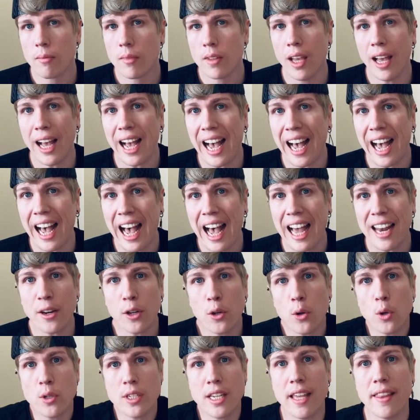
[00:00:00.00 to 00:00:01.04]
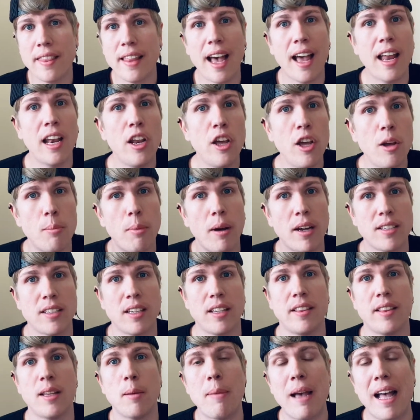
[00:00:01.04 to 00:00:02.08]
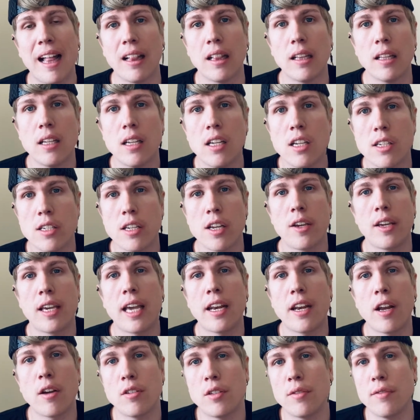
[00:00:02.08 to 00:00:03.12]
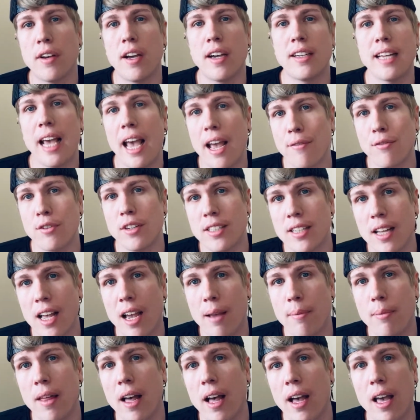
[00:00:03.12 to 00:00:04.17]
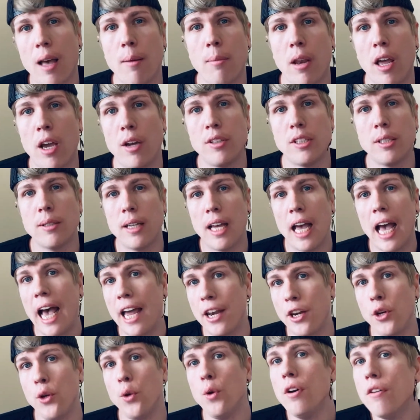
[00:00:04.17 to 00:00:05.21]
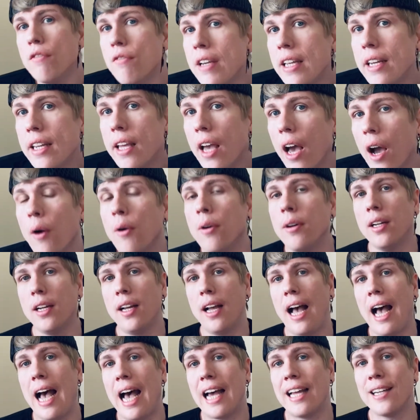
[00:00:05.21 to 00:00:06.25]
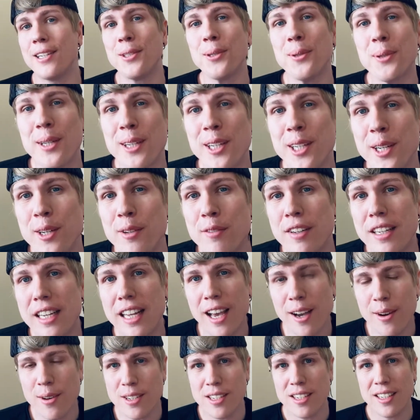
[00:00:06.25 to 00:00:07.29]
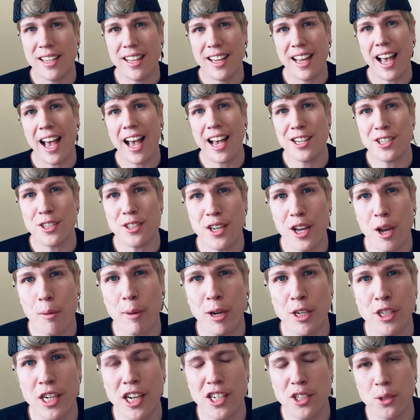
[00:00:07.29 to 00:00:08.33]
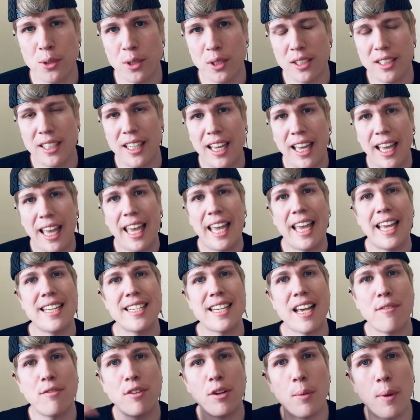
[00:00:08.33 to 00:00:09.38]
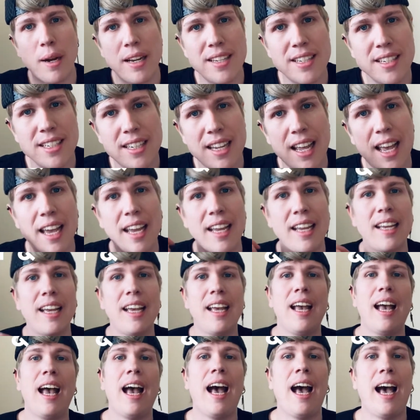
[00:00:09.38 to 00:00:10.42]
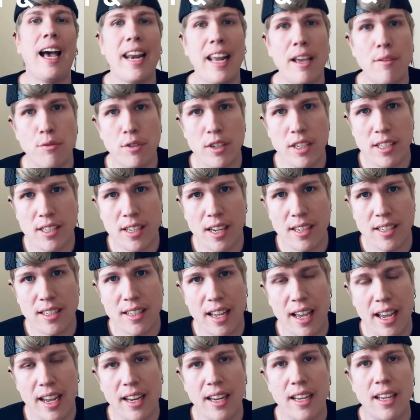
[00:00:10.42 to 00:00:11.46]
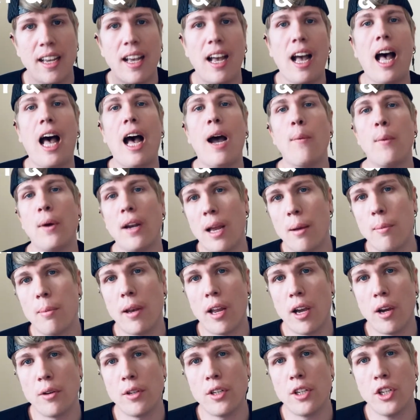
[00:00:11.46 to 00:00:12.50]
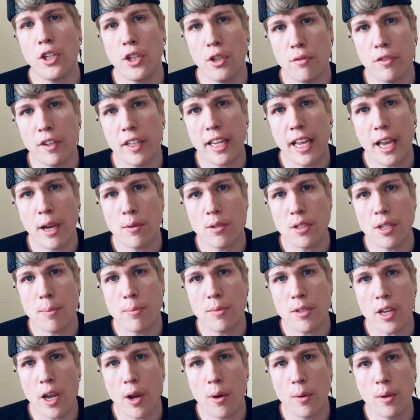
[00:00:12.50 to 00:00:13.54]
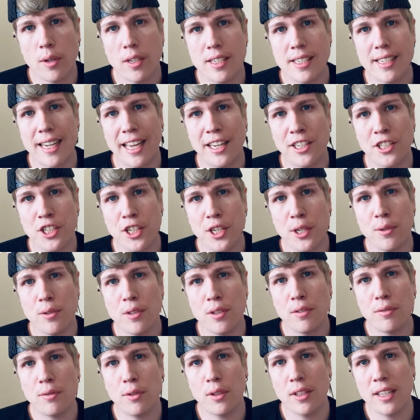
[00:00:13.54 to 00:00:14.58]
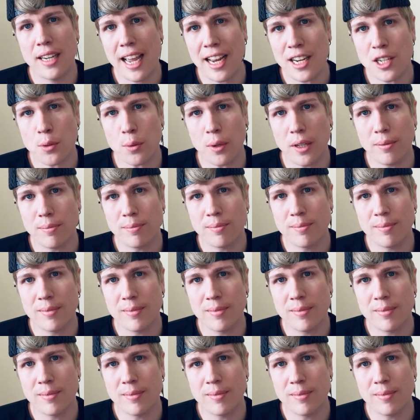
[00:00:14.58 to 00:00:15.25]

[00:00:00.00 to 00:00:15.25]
And of course, hit that alert button, the bell, so you get notified every time that I upload a new video. And talking of new videos, as you know my schedule, it is every Wednesday and every Sunday I will upload new videos. So stay tuned for the next one.